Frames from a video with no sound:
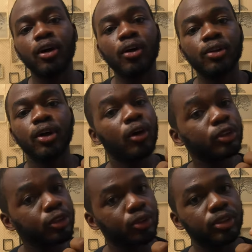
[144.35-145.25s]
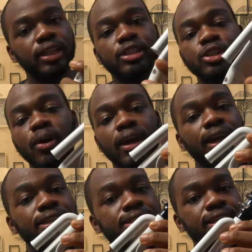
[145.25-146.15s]
or the altos yet, so I
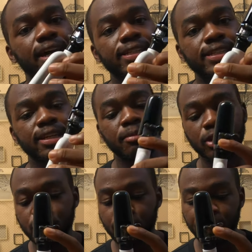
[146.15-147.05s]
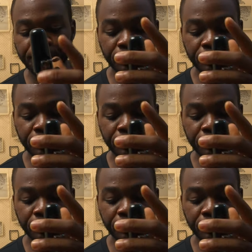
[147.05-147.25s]
can't say it has the same issue.